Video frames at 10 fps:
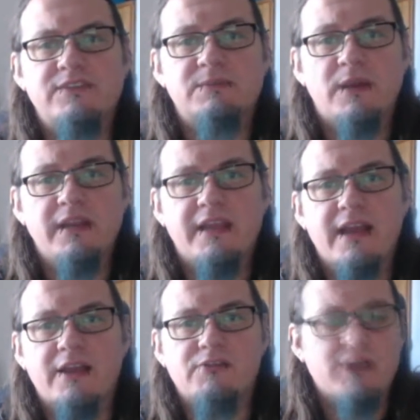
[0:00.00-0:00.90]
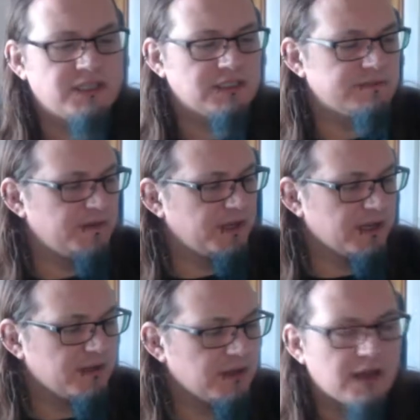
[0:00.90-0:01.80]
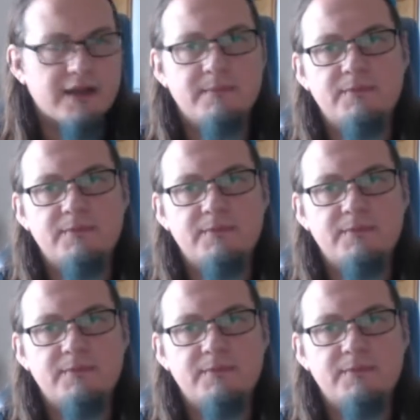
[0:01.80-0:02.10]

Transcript: Smelly Cat Creations video.